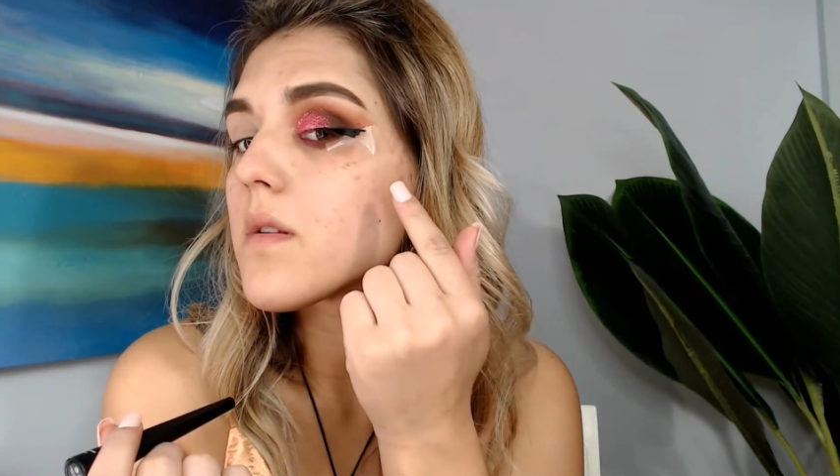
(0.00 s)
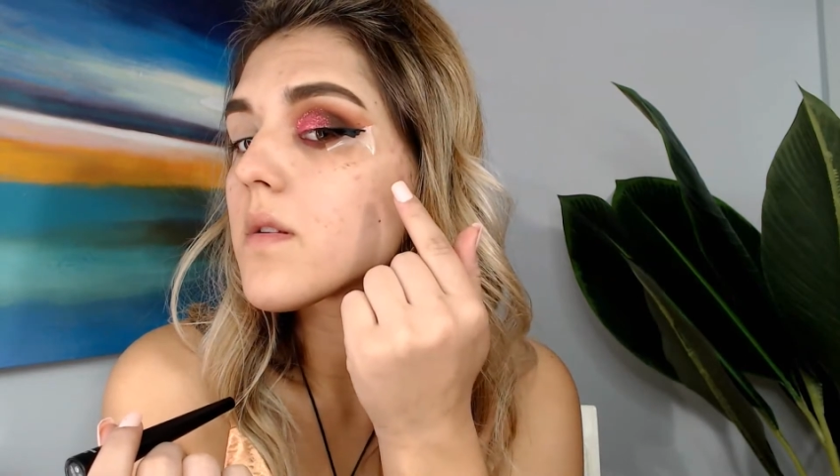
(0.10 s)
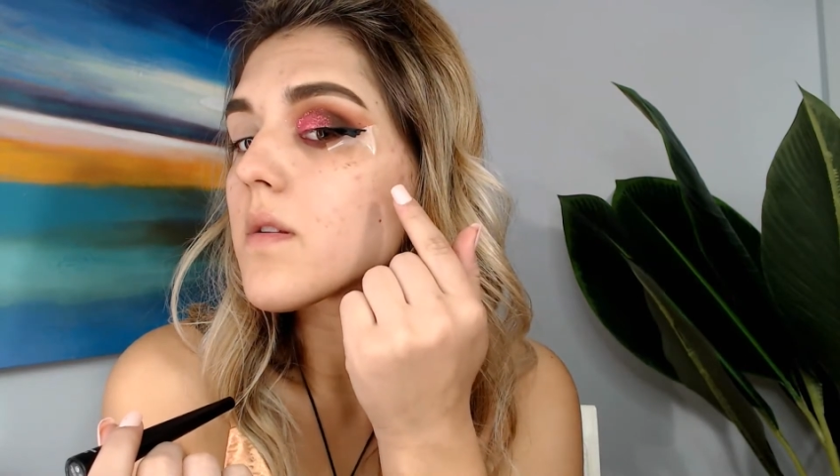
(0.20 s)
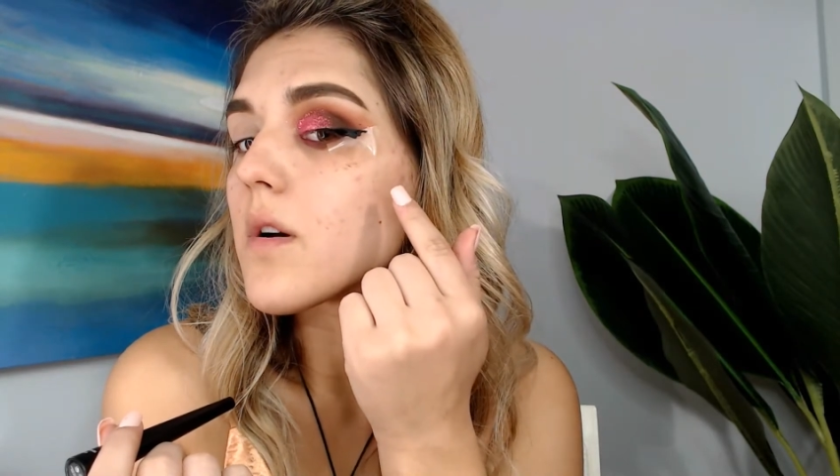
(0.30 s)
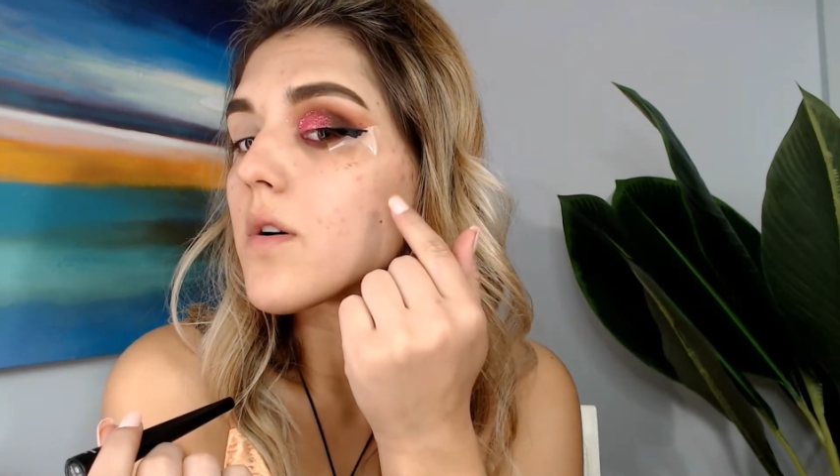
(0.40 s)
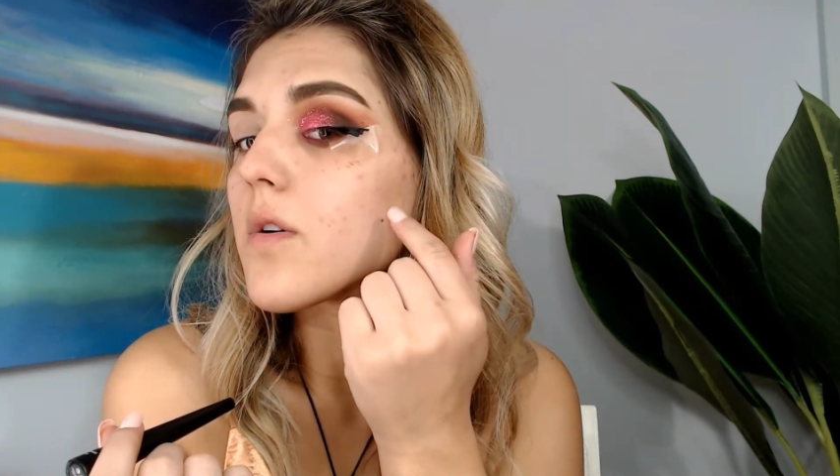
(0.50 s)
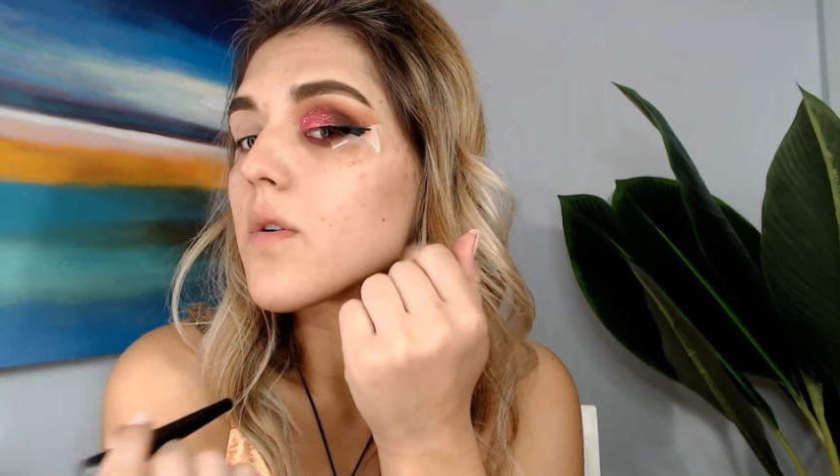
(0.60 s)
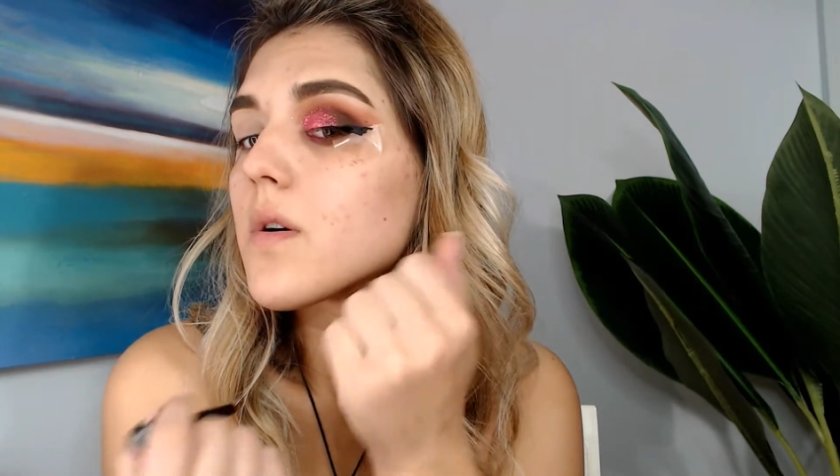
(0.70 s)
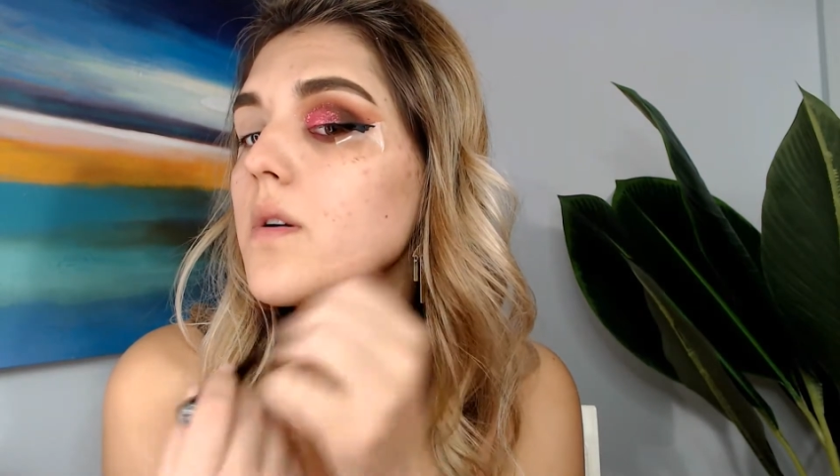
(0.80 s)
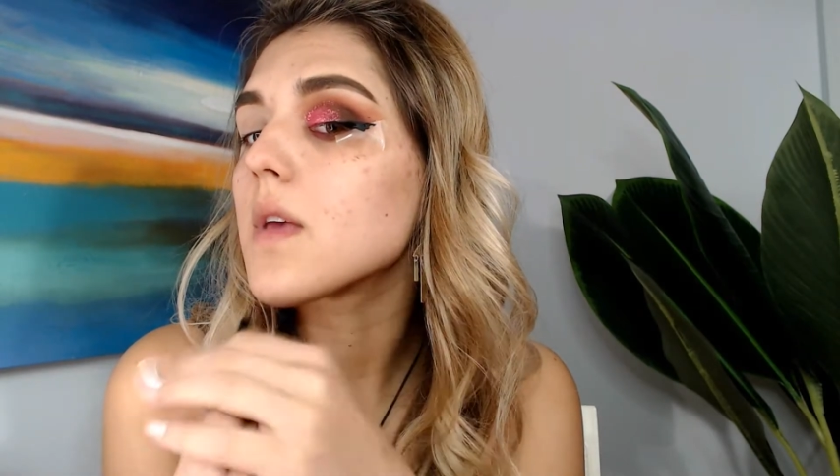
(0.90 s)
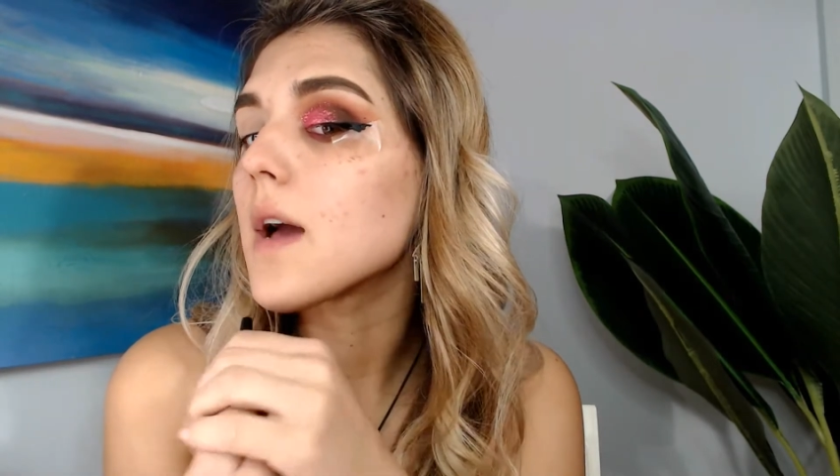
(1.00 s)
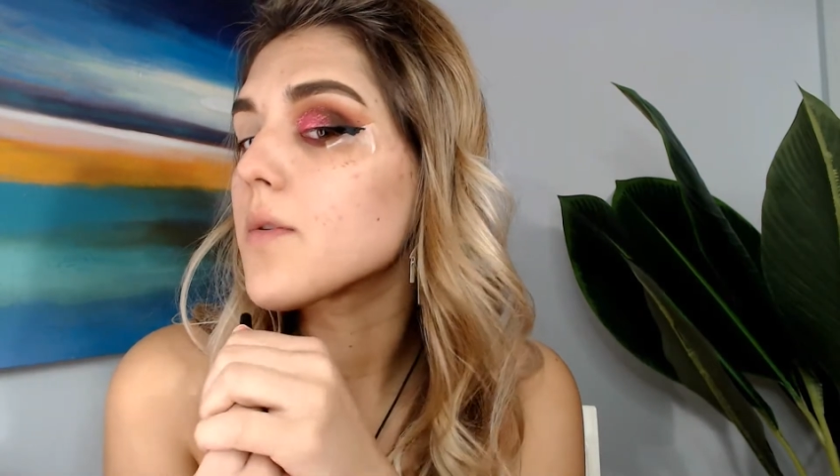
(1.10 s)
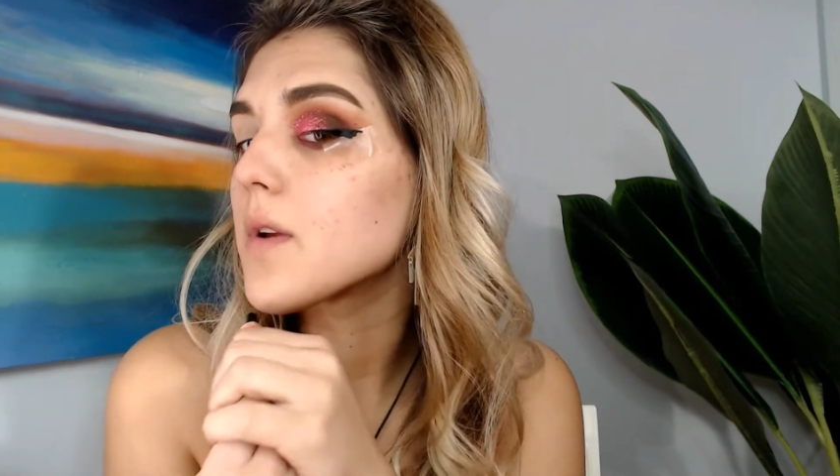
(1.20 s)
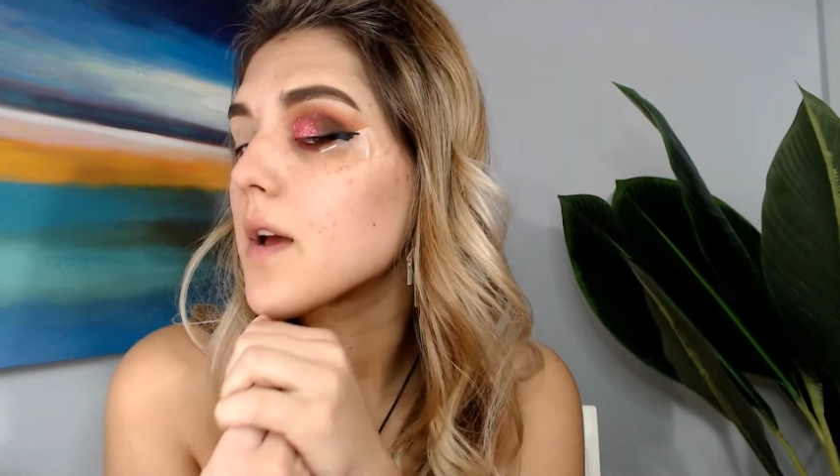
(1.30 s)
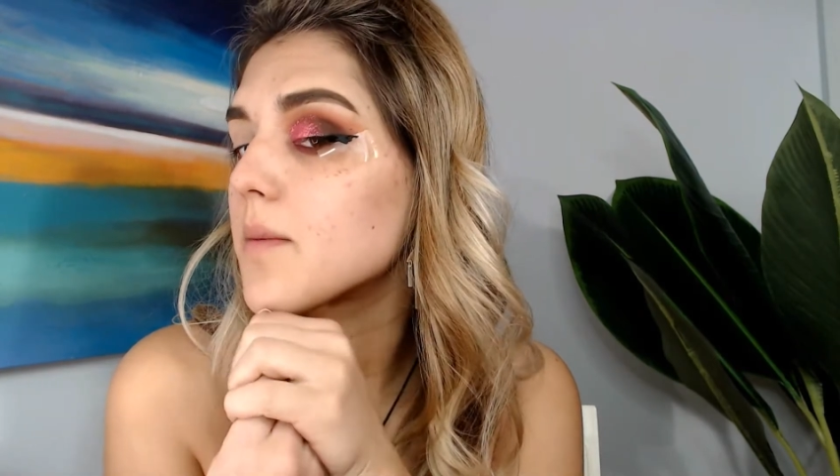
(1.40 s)
So yeah,
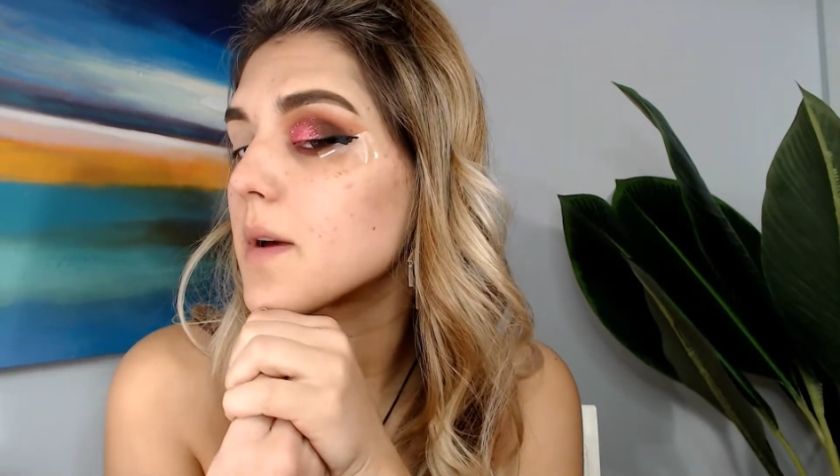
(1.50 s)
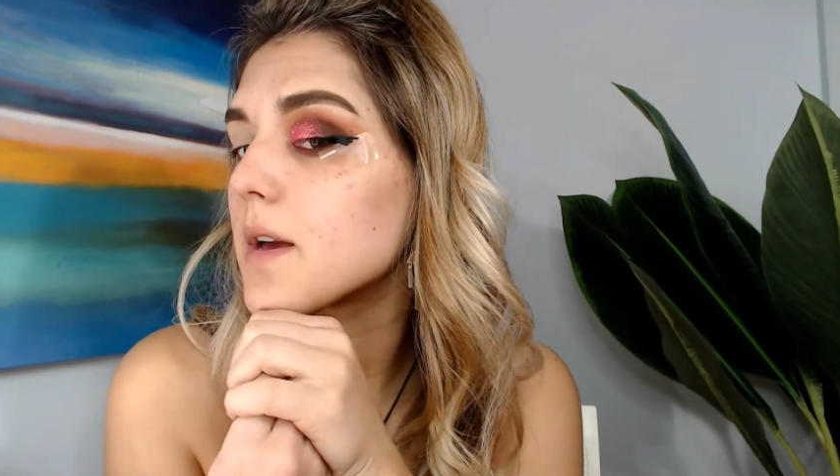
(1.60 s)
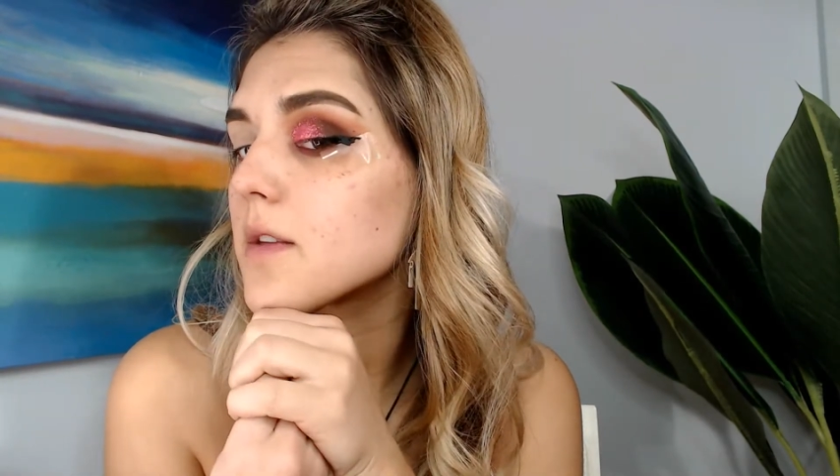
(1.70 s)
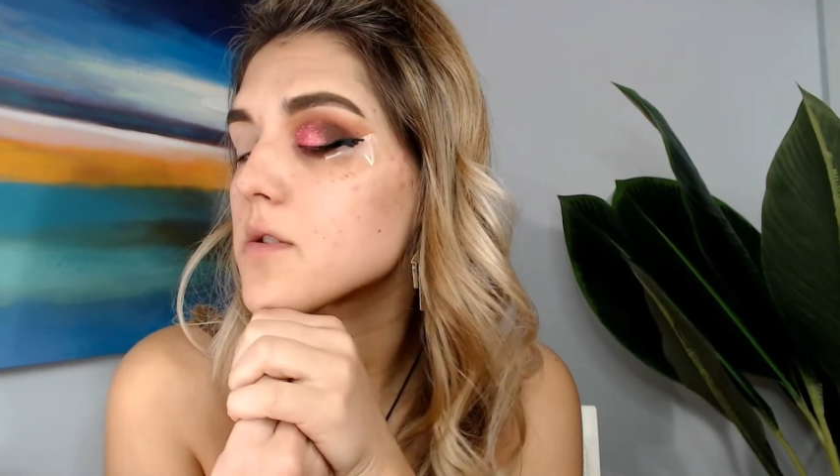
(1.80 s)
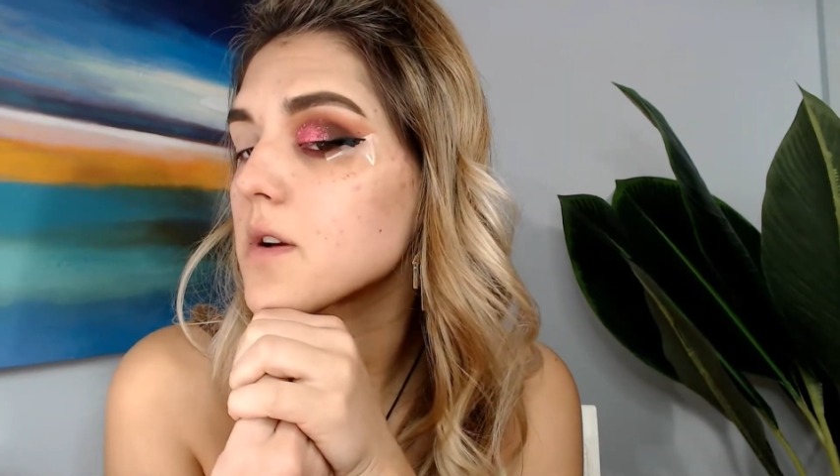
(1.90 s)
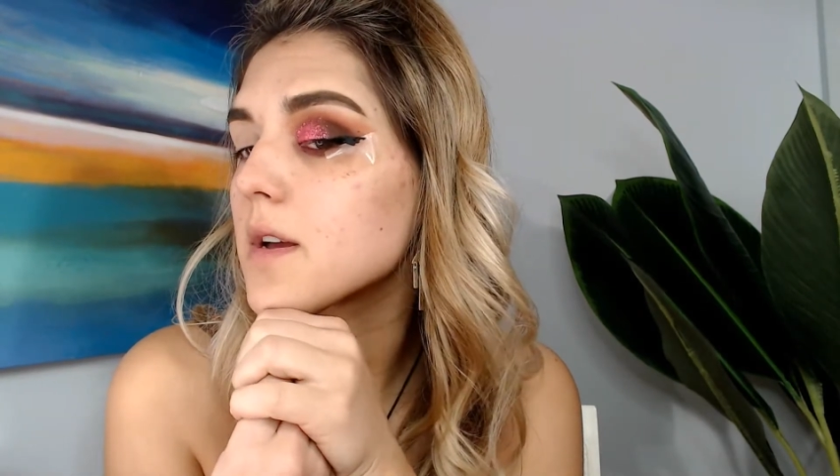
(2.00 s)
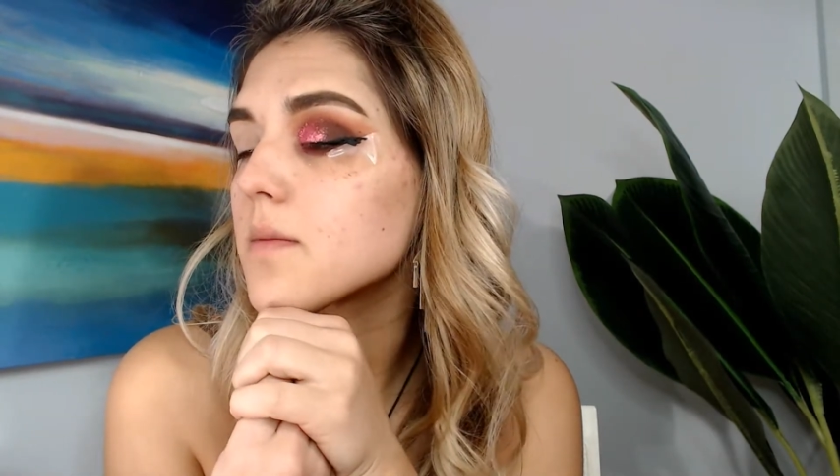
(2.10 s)
when I have my head straight